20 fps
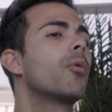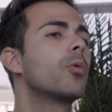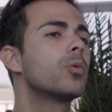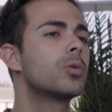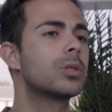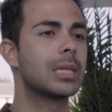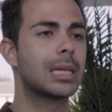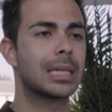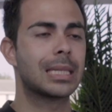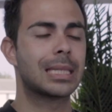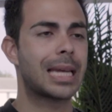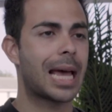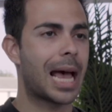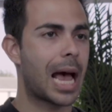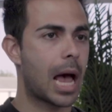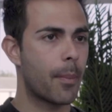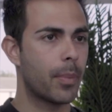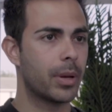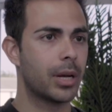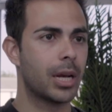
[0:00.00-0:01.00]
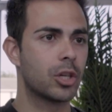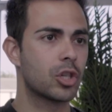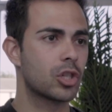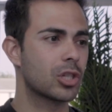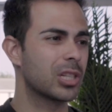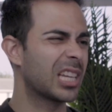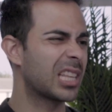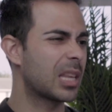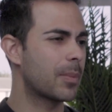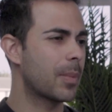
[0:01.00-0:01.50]
those things to happen and
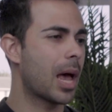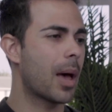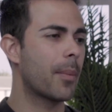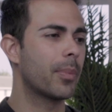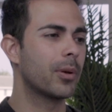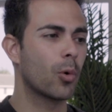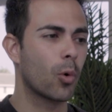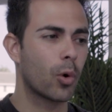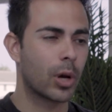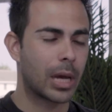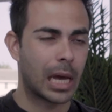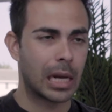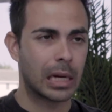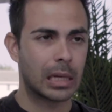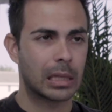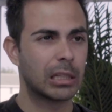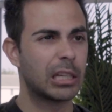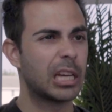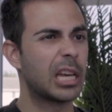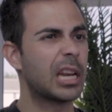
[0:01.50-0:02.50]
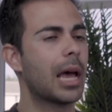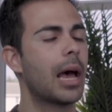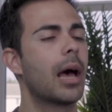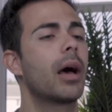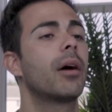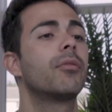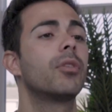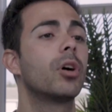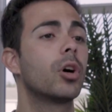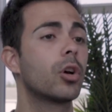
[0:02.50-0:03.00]
just let them happen organically and
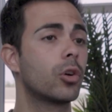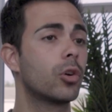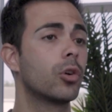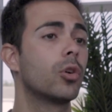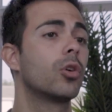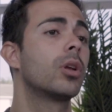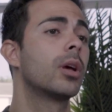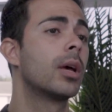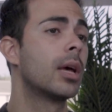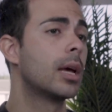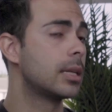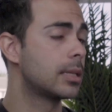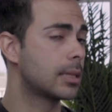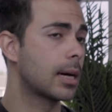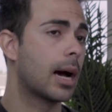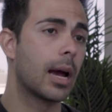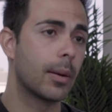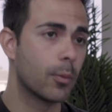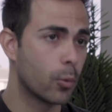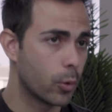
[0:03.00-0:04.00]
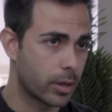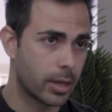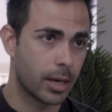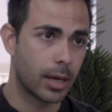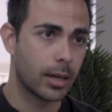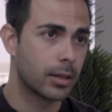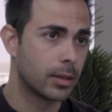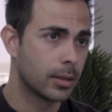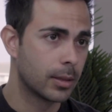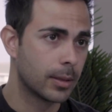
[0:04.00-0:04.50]
have a good time with
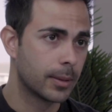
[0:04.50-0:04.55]
it.